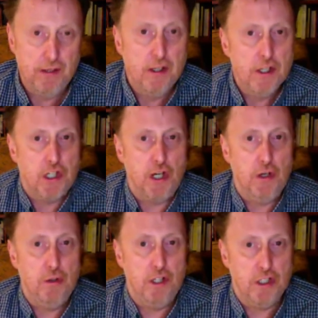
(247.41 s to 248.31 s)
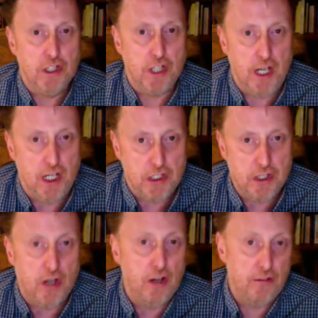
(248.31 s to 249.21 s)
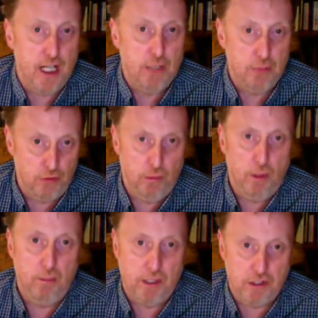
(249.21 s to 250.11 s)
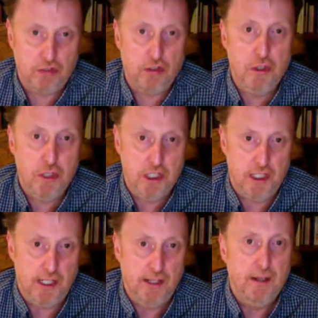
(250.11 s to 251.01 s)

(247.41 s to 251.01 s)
so that uh, it's not available for public scrutiny.